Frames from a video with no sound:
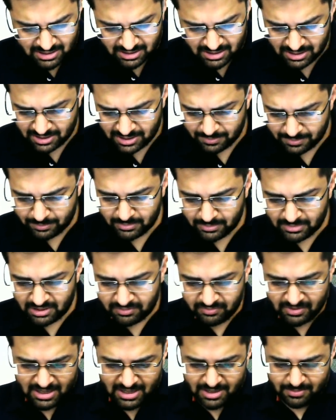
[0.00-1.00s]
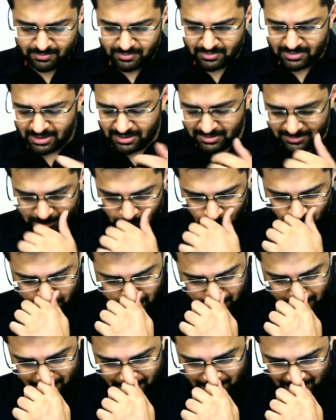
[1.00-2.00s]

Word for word: uh, the way chalo isme